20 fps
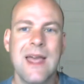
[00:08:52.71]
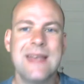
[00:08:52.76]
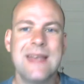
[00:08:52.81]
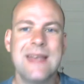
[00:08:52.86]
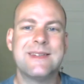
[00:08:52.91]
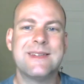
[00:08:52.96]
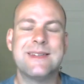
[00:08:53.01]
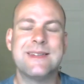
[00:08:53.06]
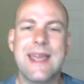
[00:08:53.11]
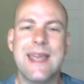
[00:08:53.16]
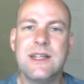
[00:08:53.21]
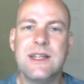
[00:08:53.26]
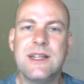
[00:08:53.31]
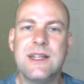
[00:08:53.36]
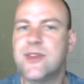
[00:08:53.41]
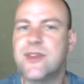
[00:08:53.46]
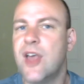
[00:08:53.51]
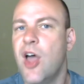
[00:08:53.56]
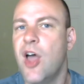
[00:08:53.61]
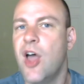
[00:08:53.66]

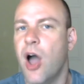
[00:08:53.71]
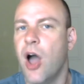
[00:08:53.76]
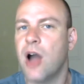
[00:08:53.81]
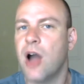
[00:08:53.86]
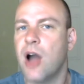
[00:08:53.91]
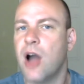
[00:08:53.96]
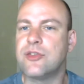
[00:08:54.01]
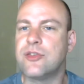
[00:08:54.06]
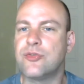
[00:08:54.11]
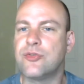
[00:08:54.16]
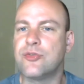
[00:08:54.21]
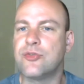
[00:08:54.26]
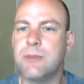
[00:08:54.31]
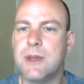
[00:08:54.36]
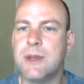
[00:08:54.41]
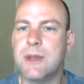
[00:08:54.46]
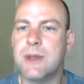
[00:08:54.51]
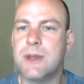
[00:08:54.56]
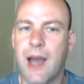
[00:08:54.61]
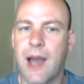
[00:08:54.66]
States are
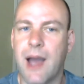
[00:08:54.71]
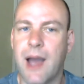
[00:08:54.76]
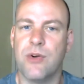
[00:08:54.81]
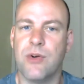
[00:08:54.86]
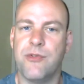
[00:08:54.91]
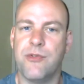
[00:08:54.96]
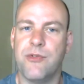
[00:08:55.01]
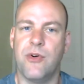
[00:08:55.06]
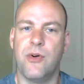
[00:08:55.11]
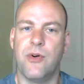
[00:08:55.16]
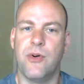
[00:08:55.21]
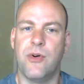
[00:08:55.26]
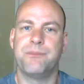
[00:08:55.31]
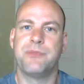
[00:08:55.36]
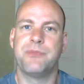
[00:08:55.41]
extremely powerful.